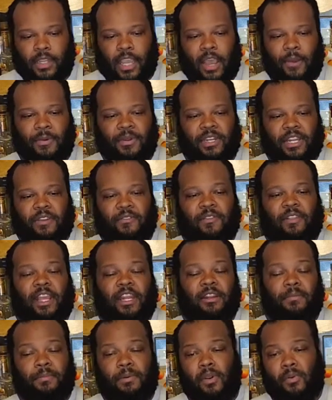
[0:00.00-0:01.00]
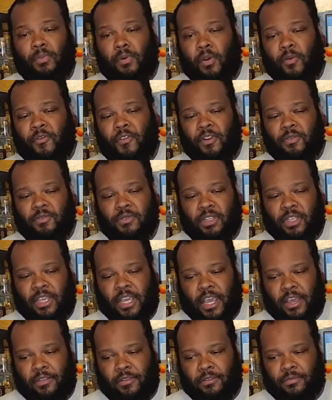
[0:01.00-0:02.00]
I would definitely like to put both of them
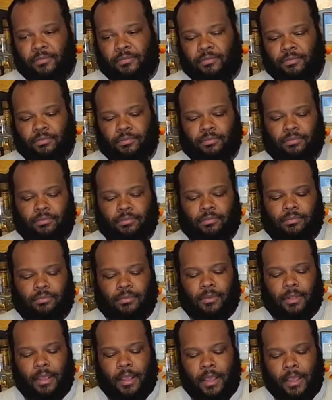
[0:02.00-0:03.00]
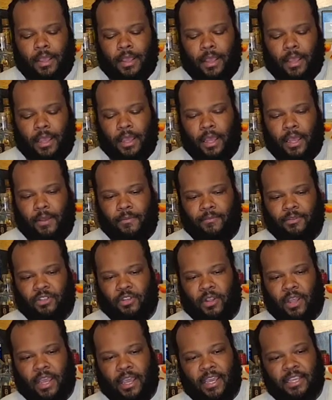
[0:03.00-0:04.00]
together.
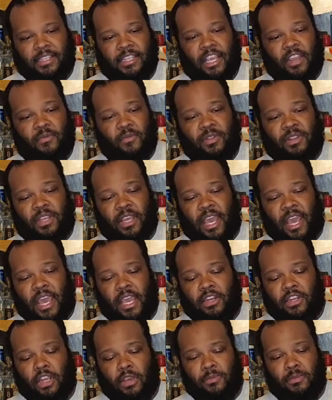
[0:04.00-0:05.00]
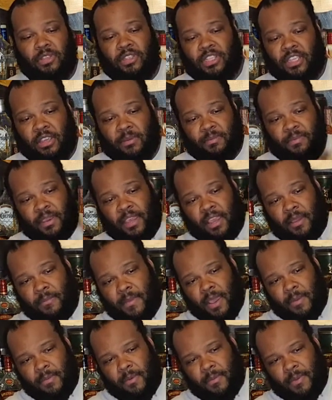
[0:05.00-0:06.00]
So like I said, with the AWC being
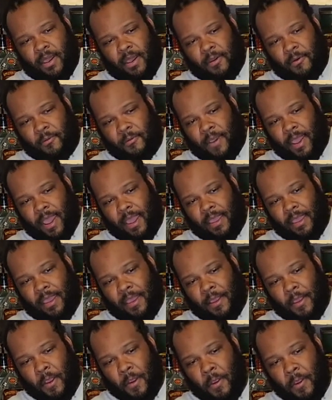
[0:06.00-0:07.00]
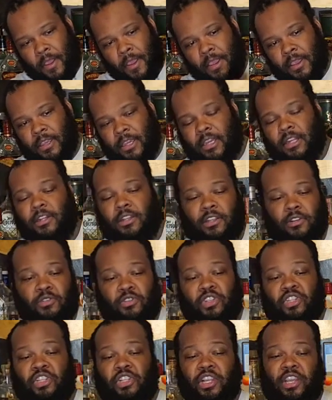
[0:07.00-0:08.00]
maybe about right here and a
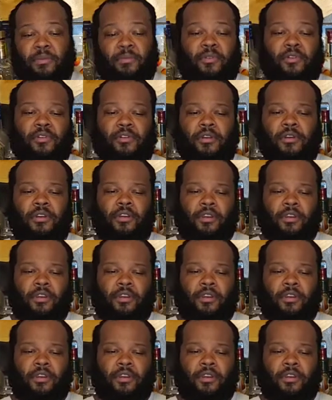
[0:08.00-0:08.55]
little slimmer.